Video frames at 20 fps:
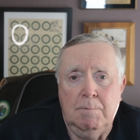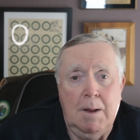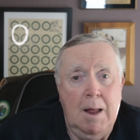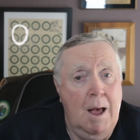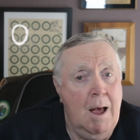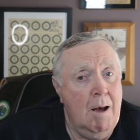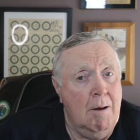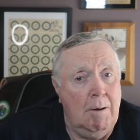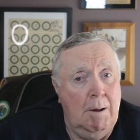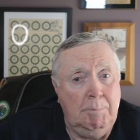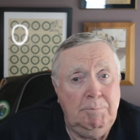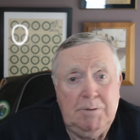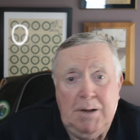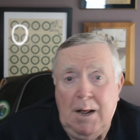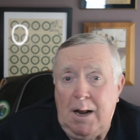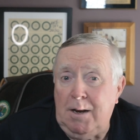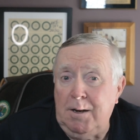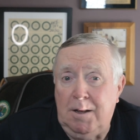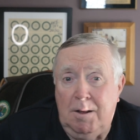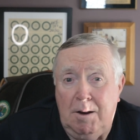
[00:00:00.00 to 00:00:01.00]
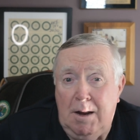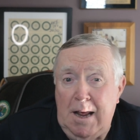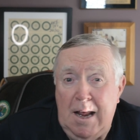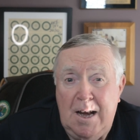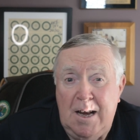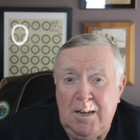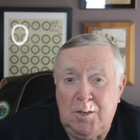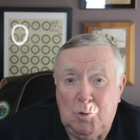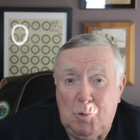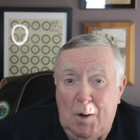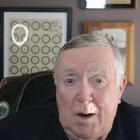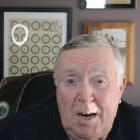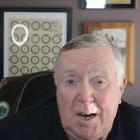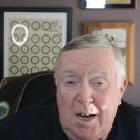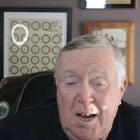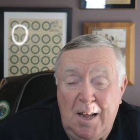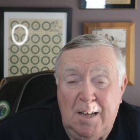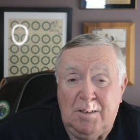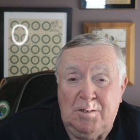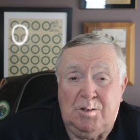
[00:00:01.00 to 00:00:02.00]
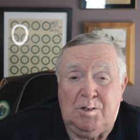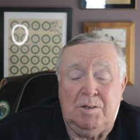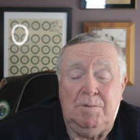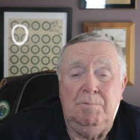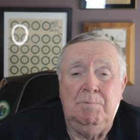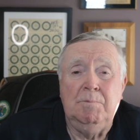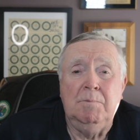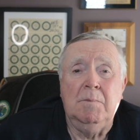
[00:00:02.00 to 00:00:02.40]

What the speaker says: Oh, I'm telling you, it is what it is.